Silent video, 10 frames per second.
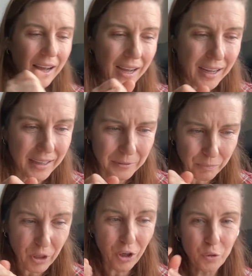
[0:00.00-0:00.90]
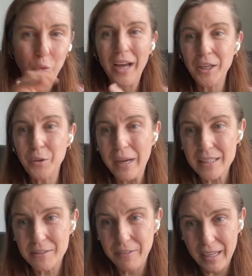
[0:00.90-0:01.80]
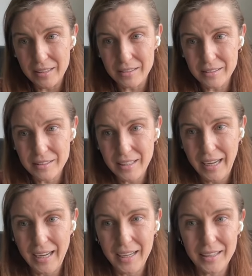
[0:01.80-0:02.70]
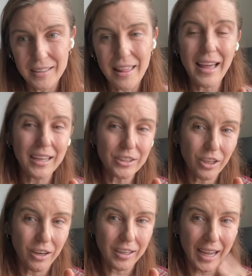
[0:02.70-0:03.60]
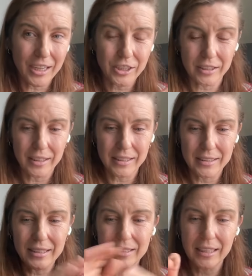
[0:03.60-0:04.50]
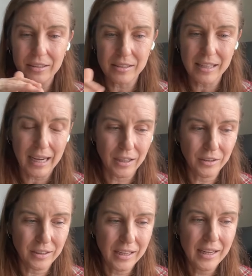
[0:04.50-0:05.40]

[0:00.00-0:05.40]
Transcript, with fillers: um, called "Why U X Fails," and that talk actually details out